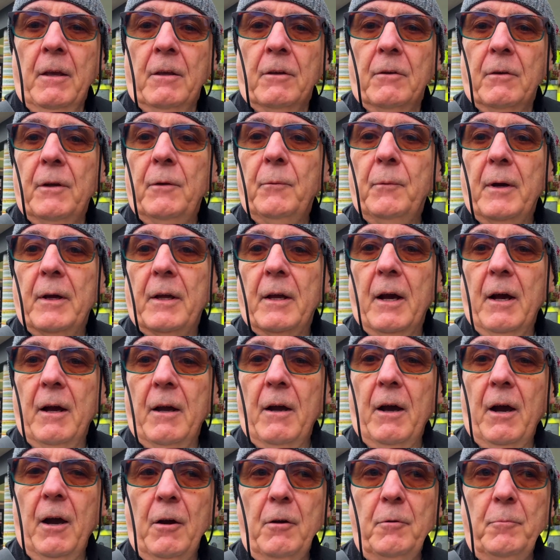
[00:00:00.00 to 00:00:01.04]
But anyway,
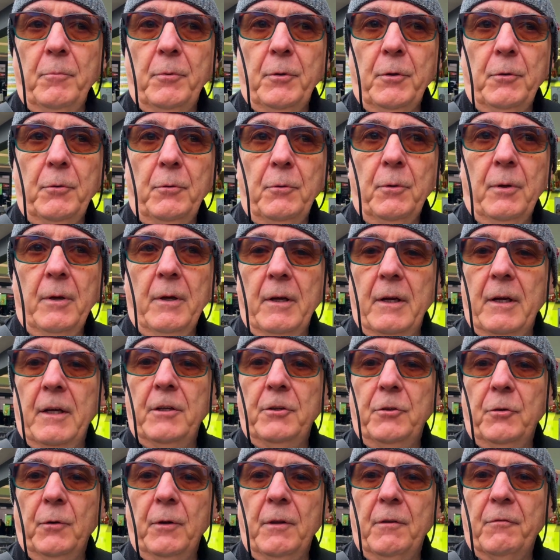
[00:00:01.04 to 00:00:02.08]
hope you
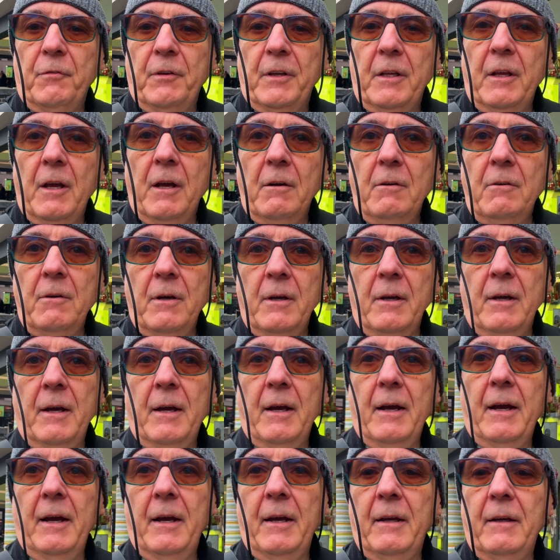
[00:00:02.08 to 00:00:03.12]
enjoy the video
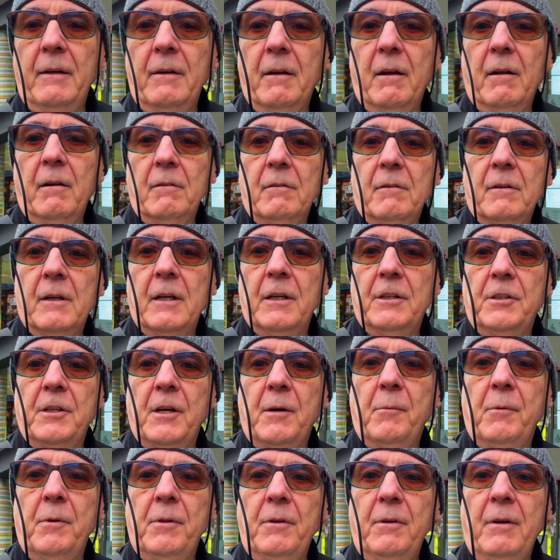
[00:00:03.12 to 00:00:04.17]
and I'll catch up
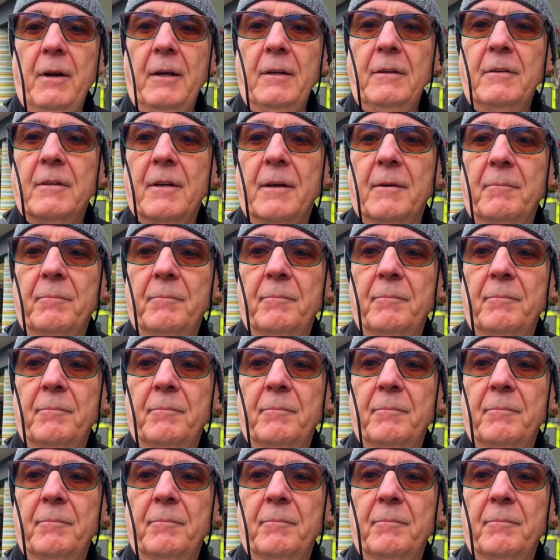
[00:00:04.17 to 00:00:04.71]
with you later.